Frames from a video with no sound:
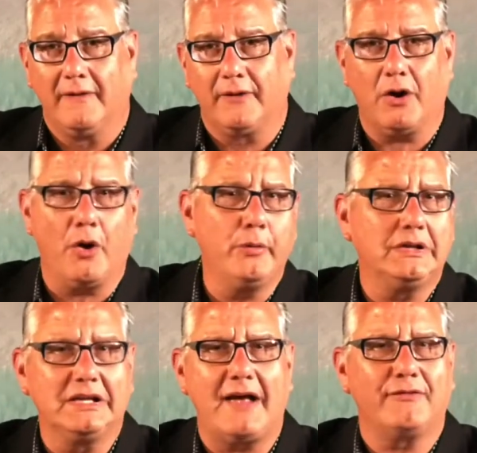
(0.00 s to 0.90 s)
their own
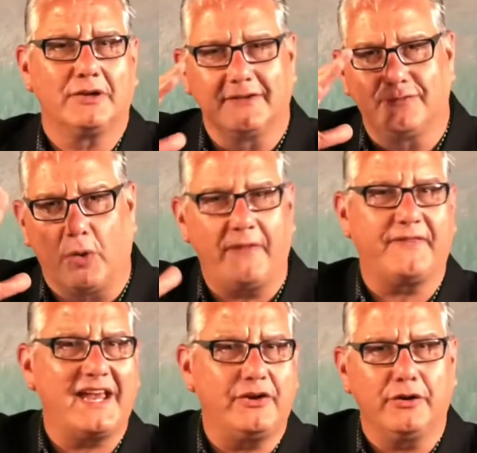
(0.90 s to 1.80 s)
level of
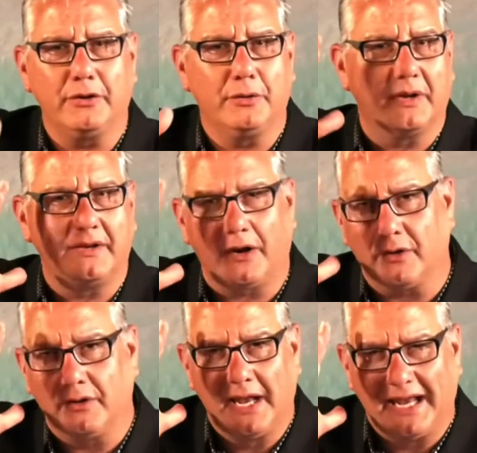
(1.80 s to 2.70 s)
what they do and
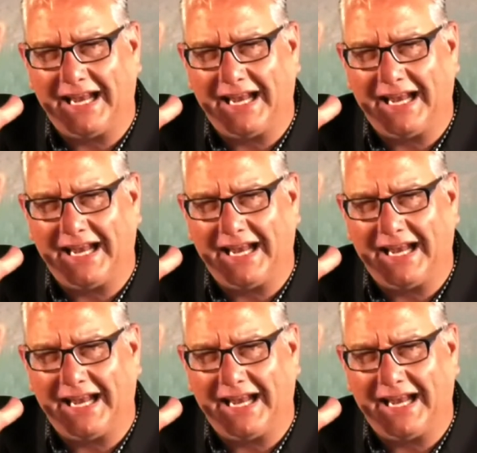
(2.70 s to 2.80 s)
their